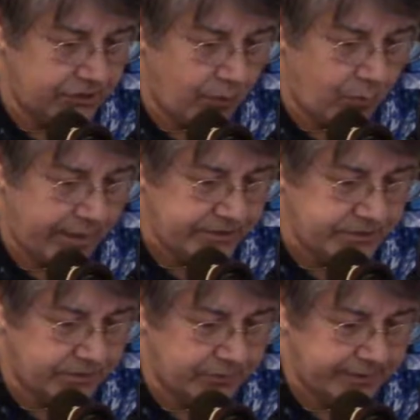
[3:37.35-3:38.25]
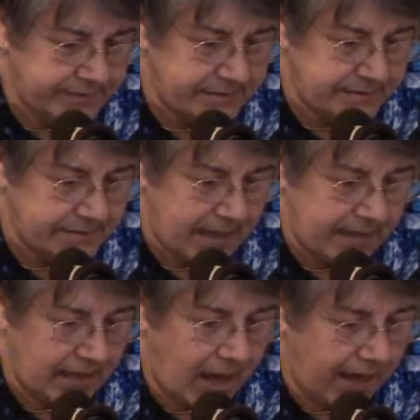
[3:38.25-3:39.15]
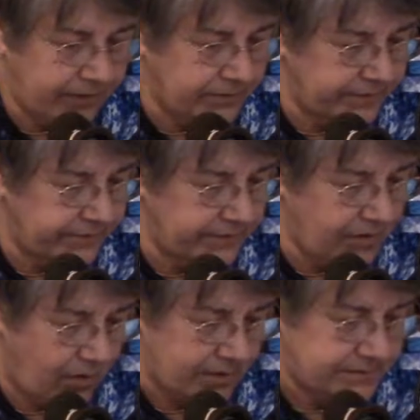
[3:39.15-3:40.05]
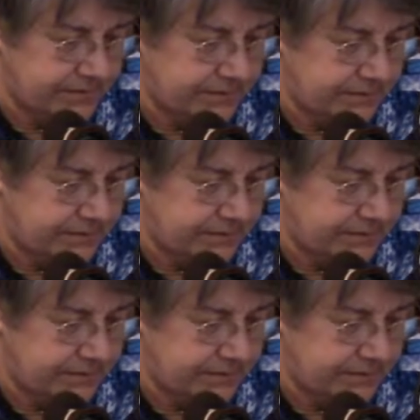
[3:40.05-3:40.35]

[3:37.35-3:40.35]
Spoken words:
no wage increases, and higher living costs.